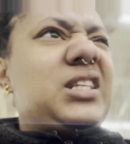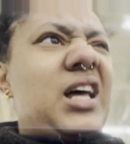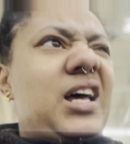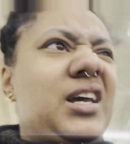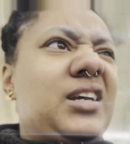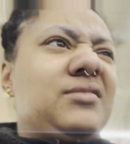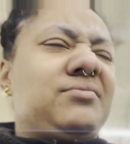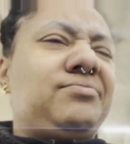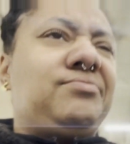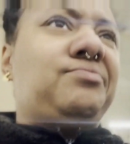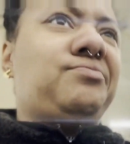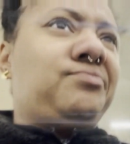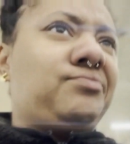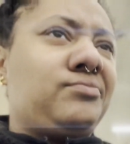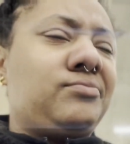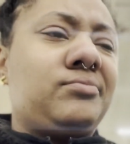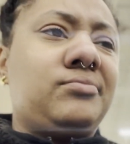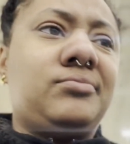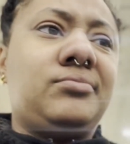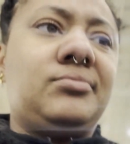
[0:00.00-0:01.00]
like
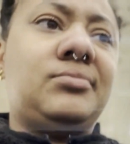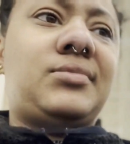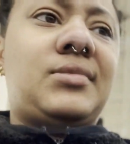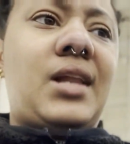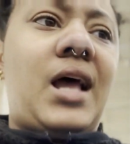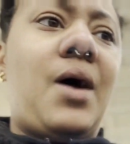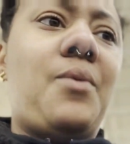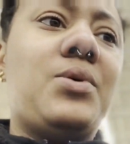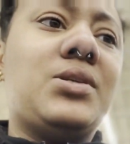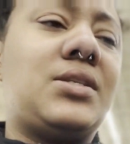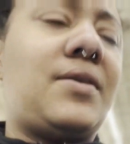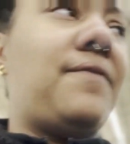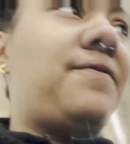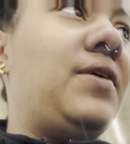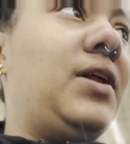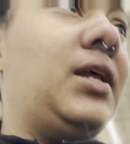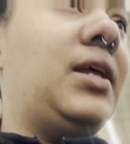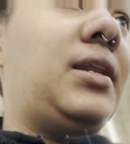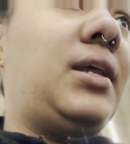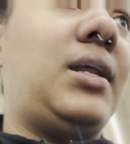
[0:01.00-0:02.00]
i wasn't
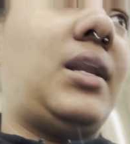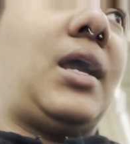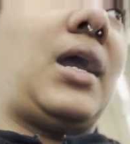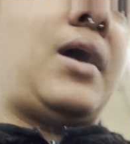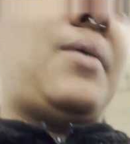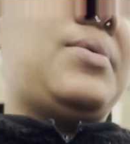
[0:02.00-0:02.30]
feeling it like i